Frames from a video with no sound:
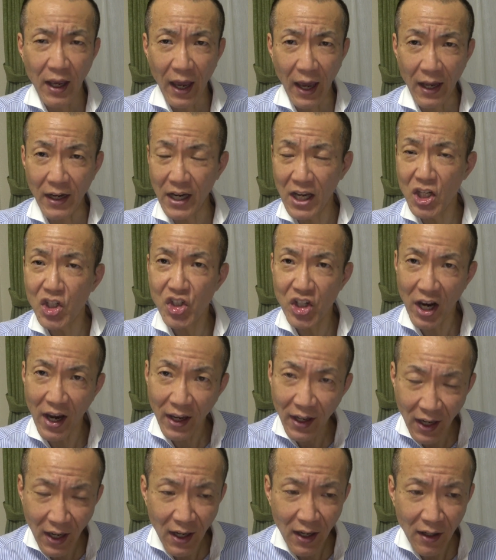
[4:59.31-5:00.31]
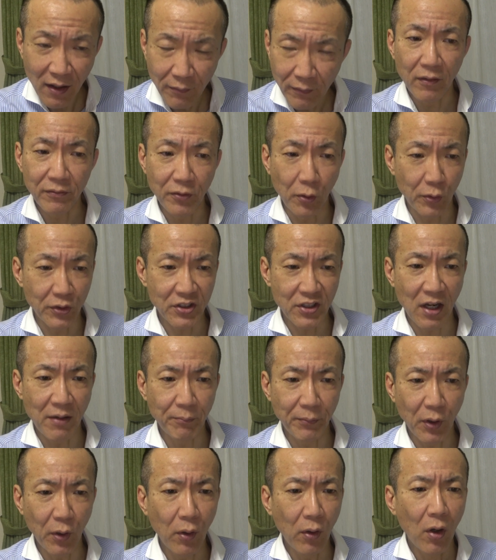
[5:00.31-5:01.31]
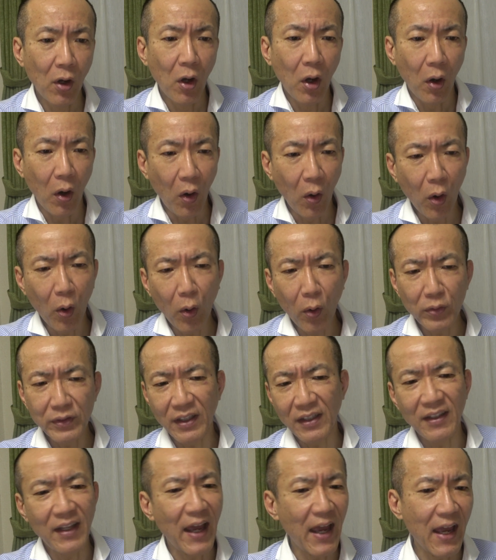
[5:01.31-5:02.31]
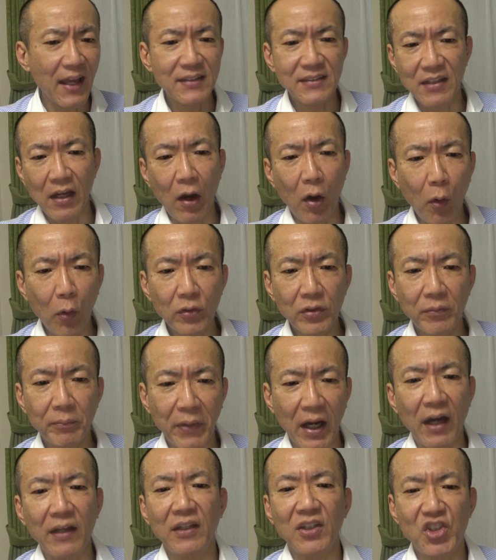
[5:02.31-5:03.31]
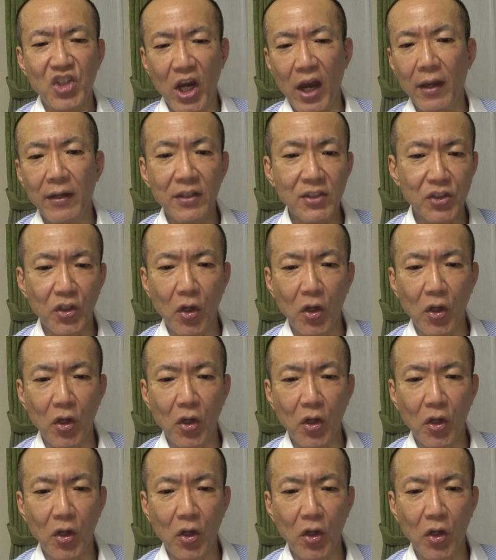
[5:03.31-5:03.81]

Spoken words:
And in China, for example, all the lands are owned by the Chinese